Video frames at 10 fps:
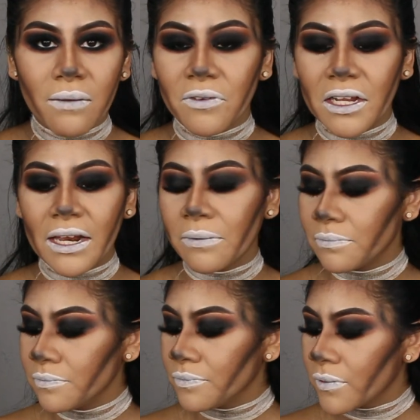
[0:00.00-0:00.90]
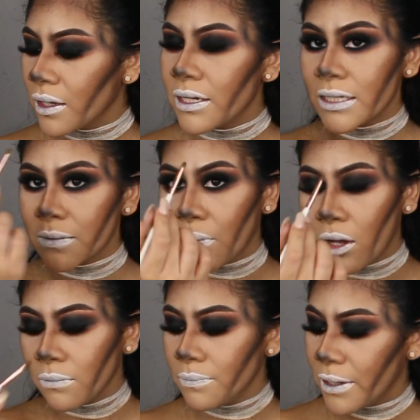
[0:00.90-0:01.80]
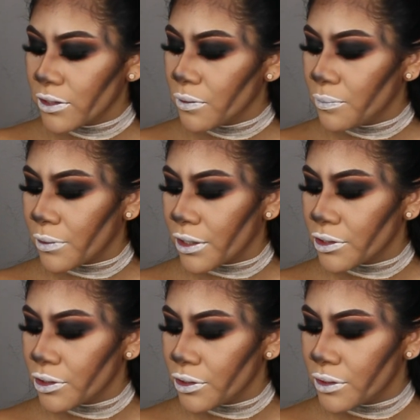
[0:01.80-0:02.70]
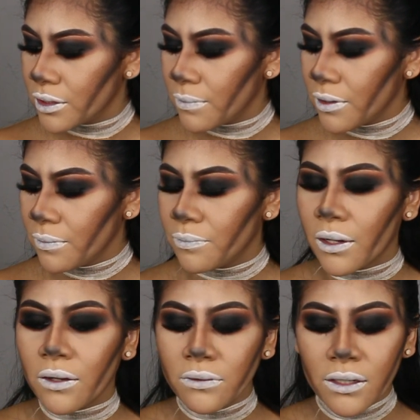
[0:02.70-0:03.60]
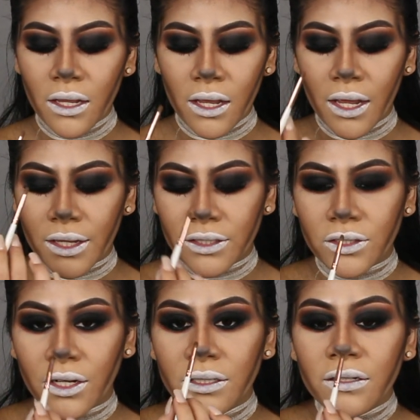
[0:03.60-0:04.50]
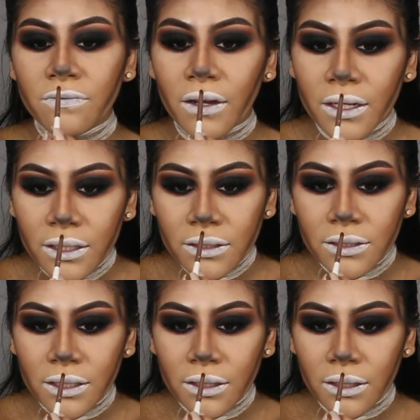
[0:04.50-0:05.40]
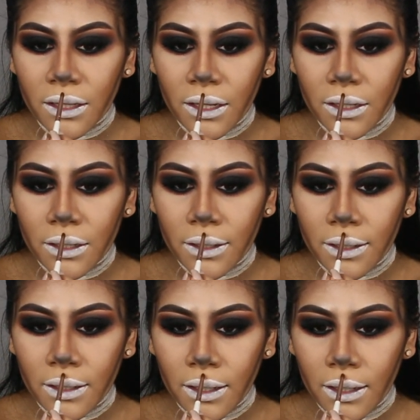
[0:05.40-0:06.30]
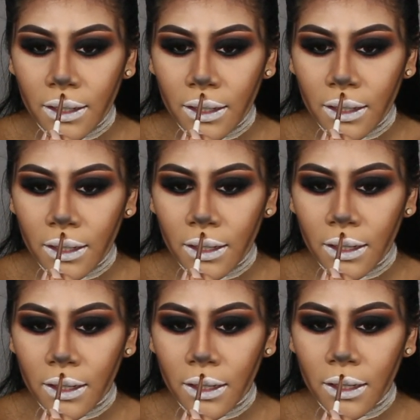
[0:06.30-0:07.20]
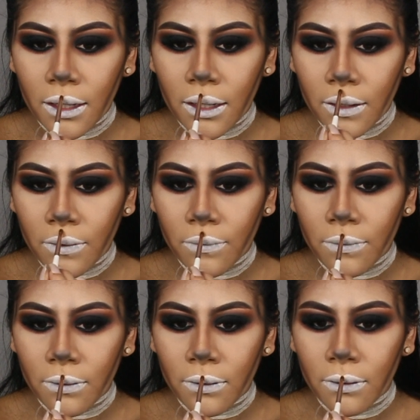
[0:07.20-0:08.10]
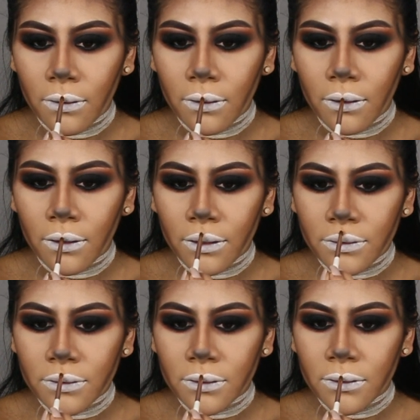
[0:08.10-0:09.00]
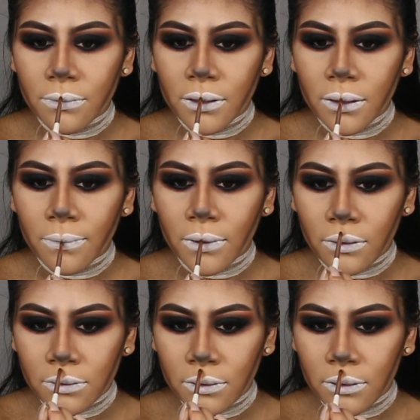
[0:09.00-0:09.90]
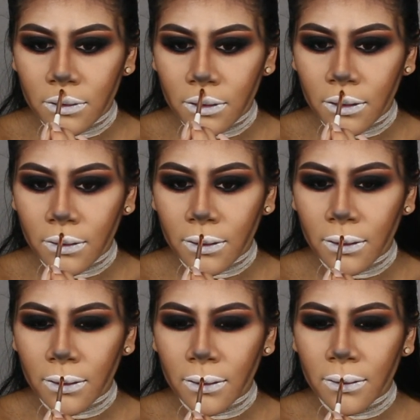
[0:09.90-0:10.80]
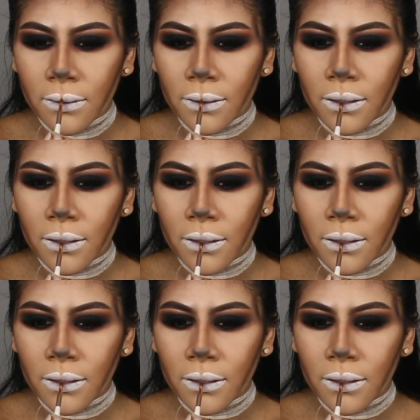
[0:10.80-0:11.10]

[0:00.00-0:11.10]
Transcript: Forget it. A small pencil brush, use some of the brown and start defining teeth-like kind of areas. So just bring the brown down like this,